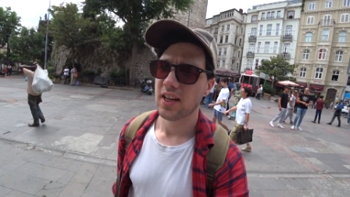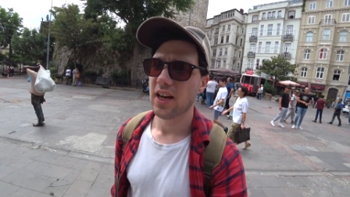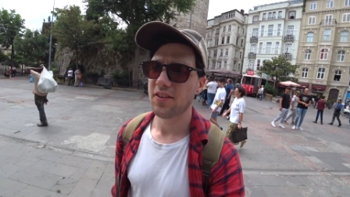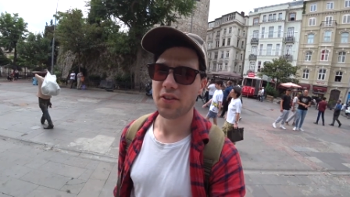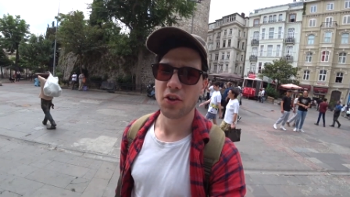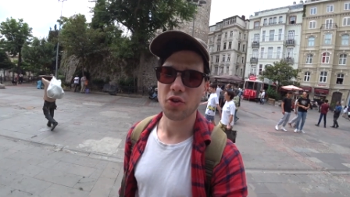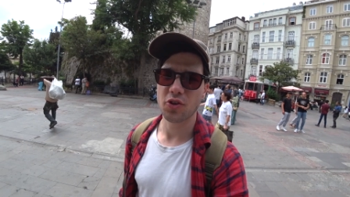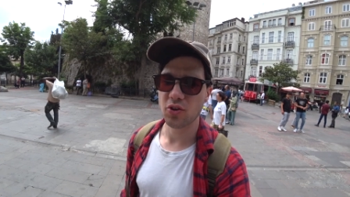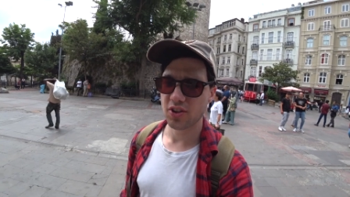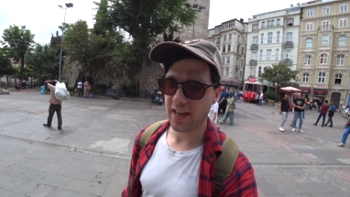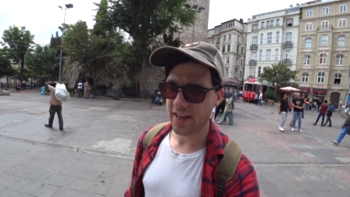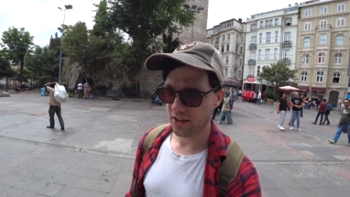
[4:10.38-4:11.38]
I think the
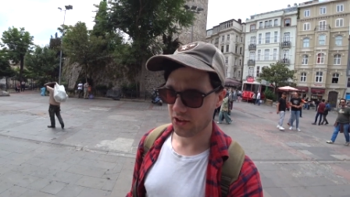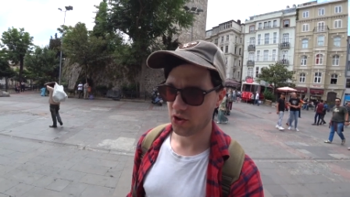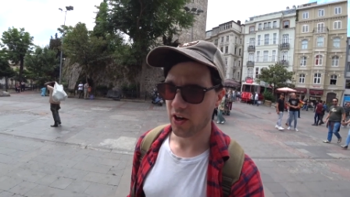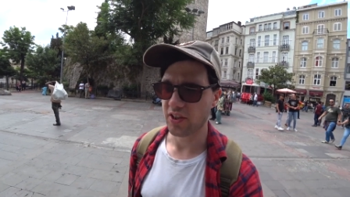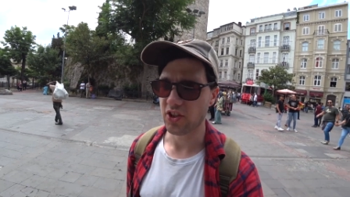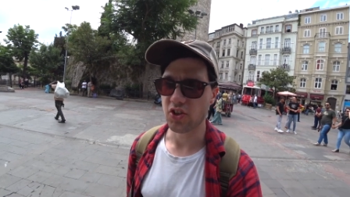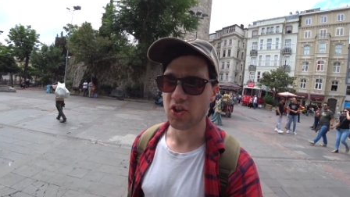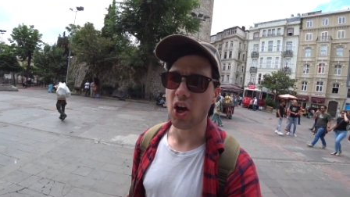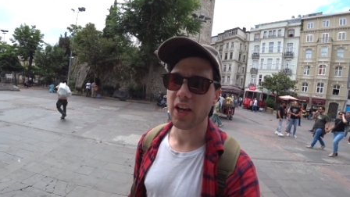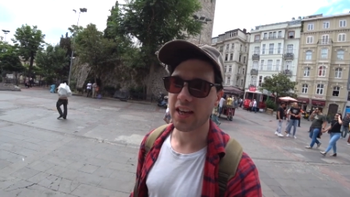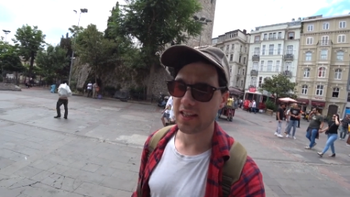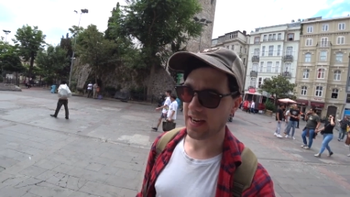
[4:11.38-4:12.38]
Crusaders tried to
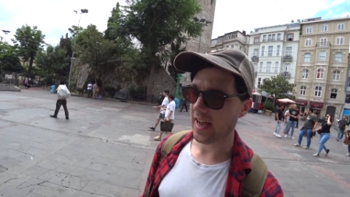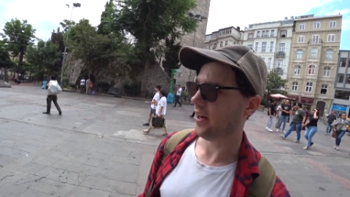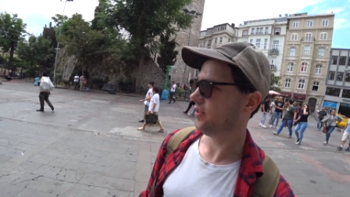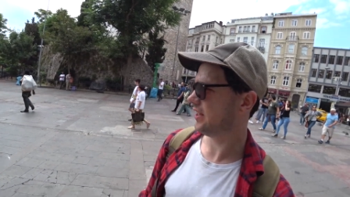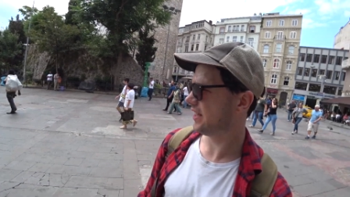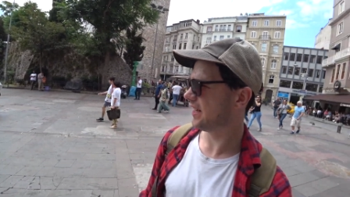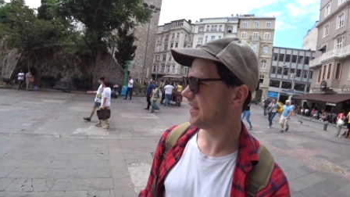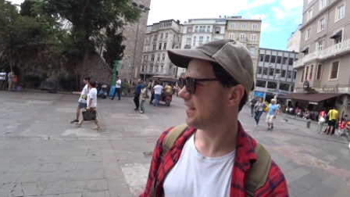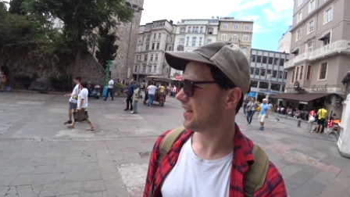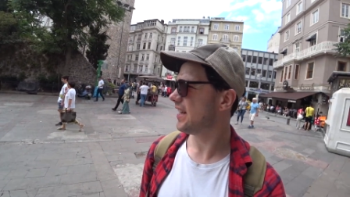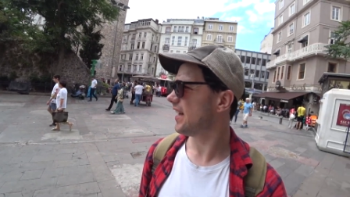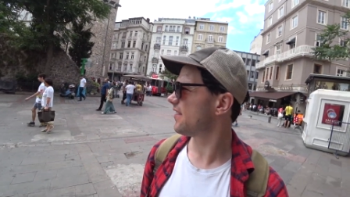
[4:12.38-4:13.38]
knock it down,
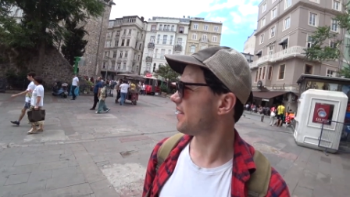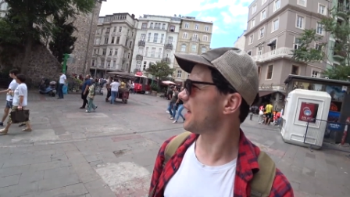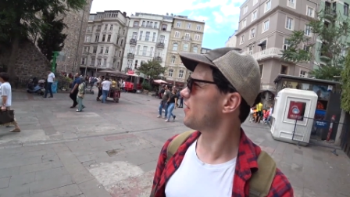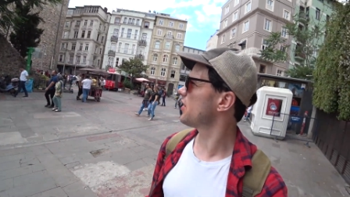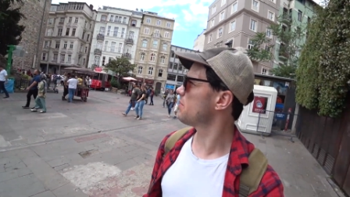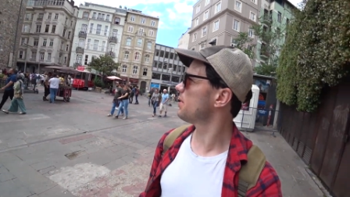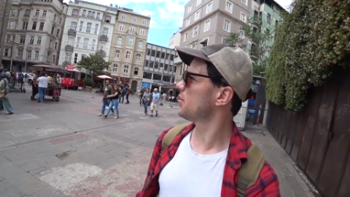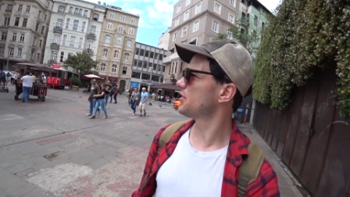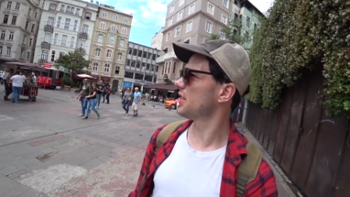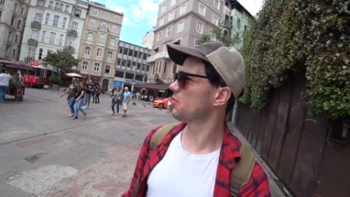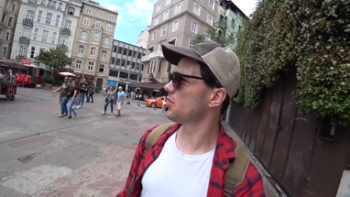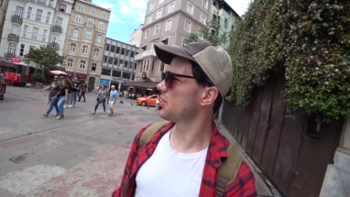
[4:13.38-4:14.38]
and then they rebuilt
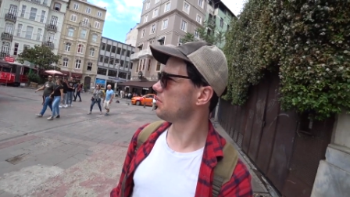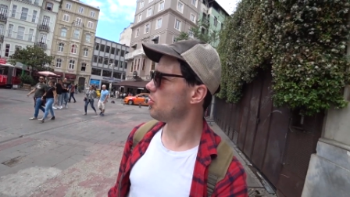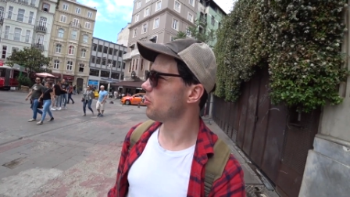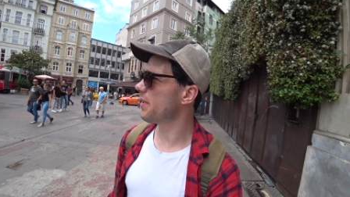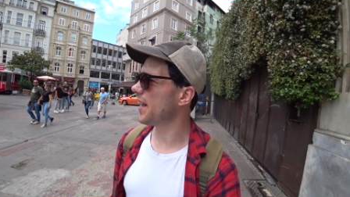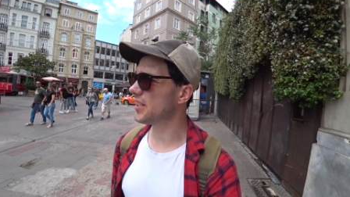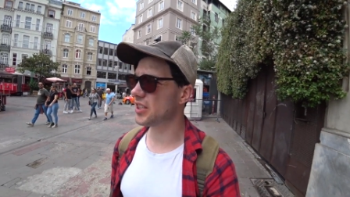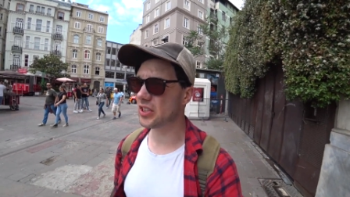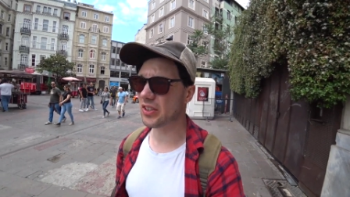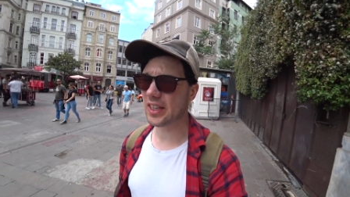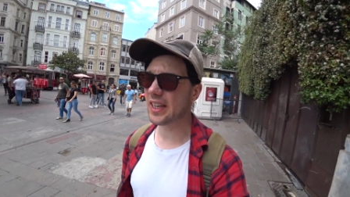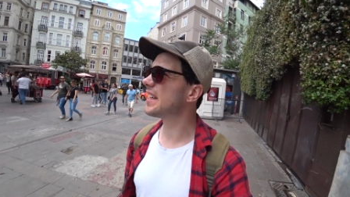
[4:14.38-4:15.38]
it with some more
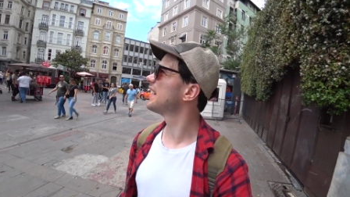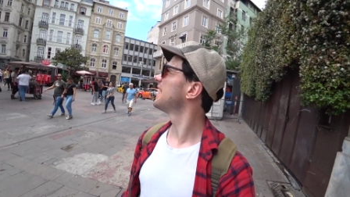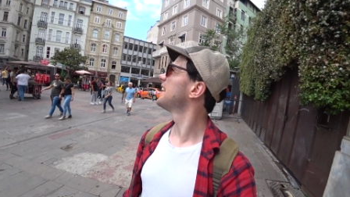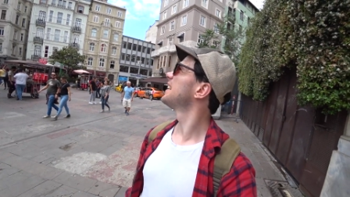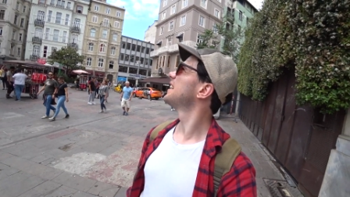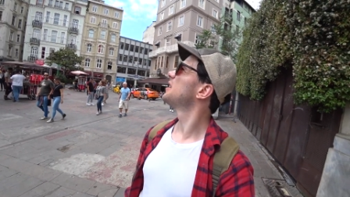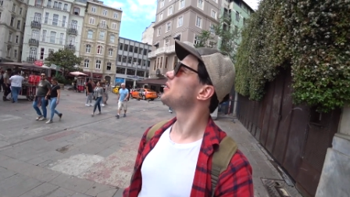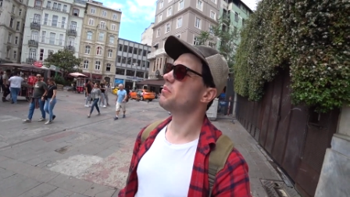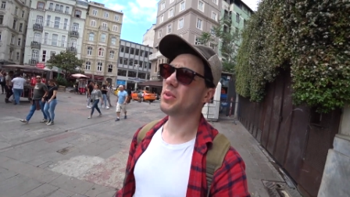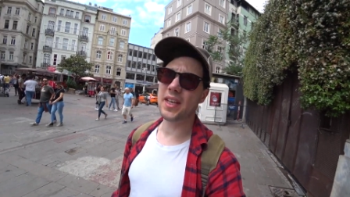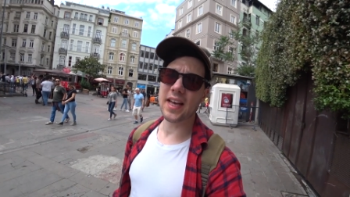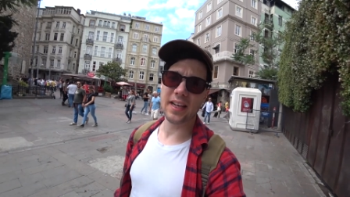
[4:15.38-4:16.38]
masonry.
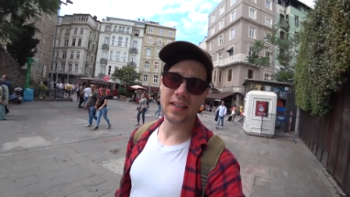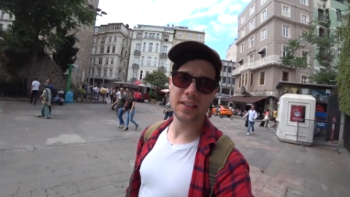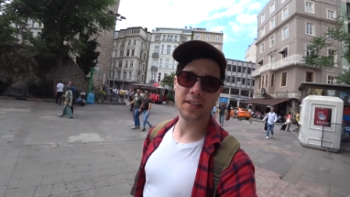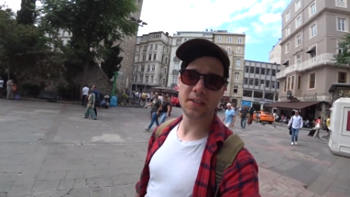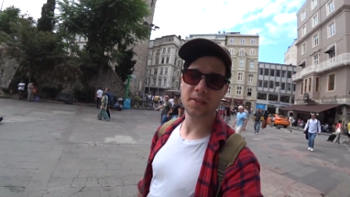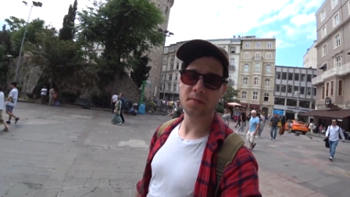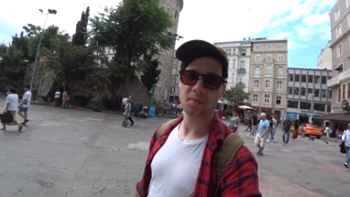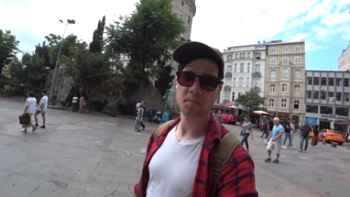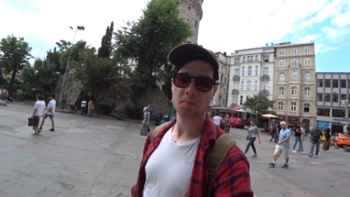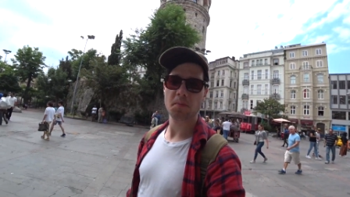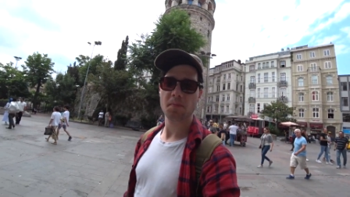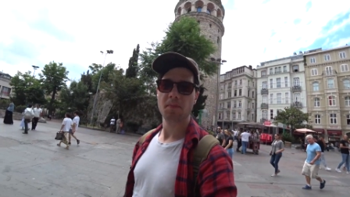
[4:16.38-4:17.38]
But yeah,
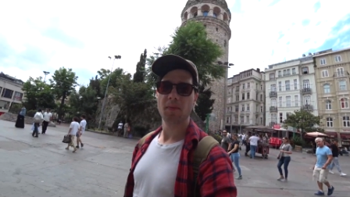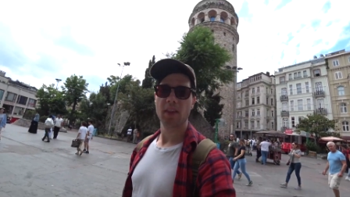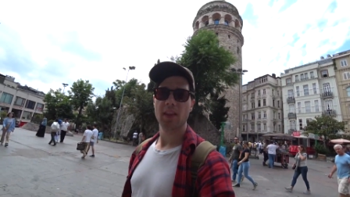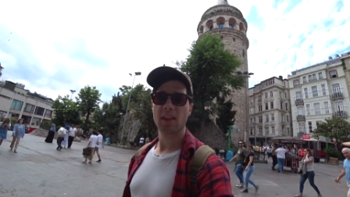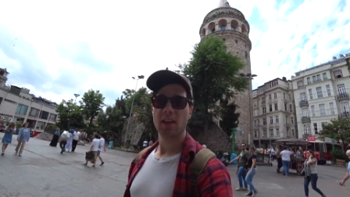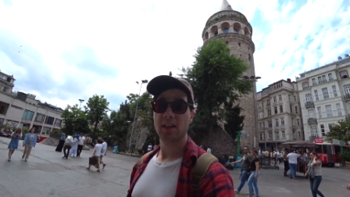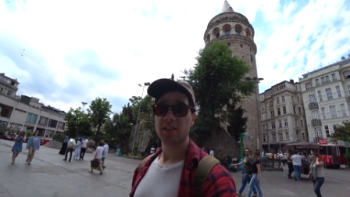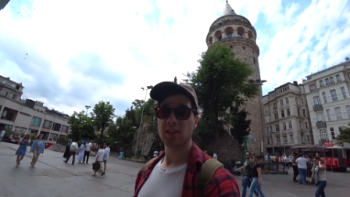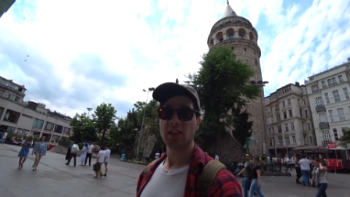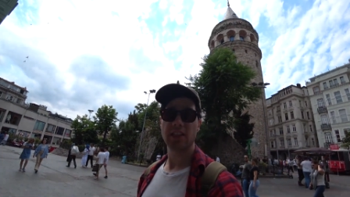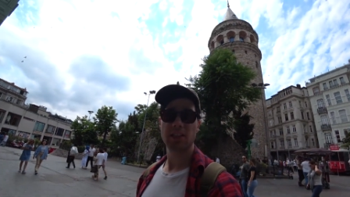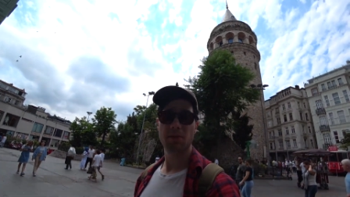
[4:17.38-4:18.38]
it's a
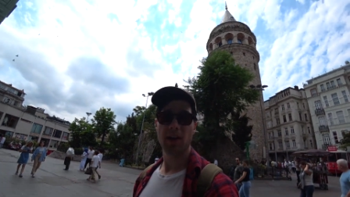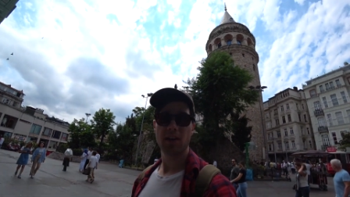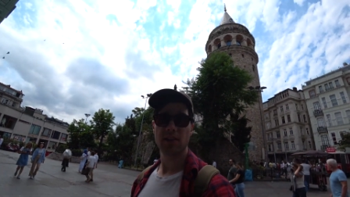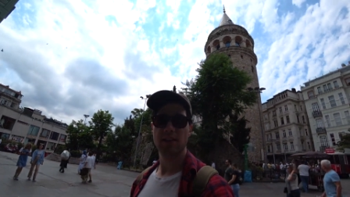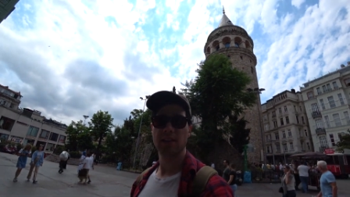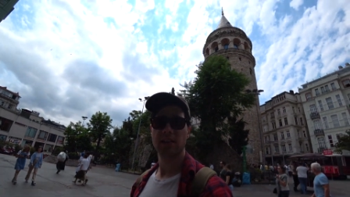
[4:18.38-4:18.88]
sight to behold.